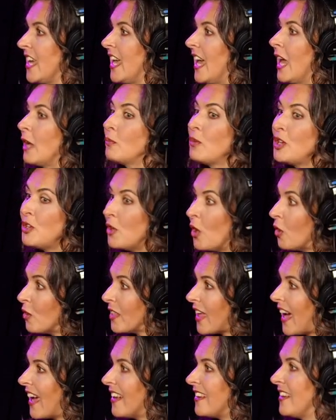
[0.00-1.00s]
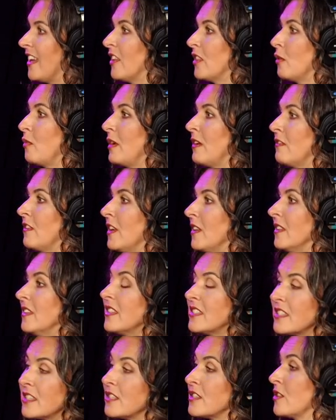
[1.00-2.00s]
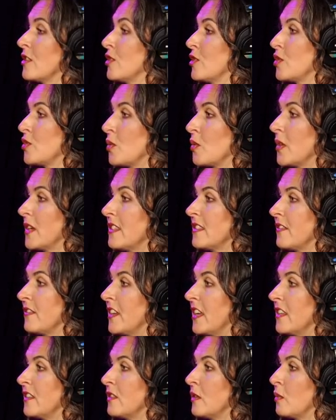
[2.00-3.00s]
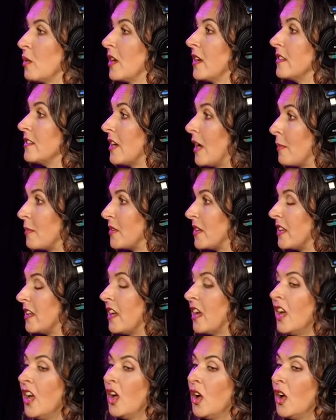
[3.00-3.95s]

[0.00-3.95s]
And we know that now that we've listened to the stories of kids who were adopted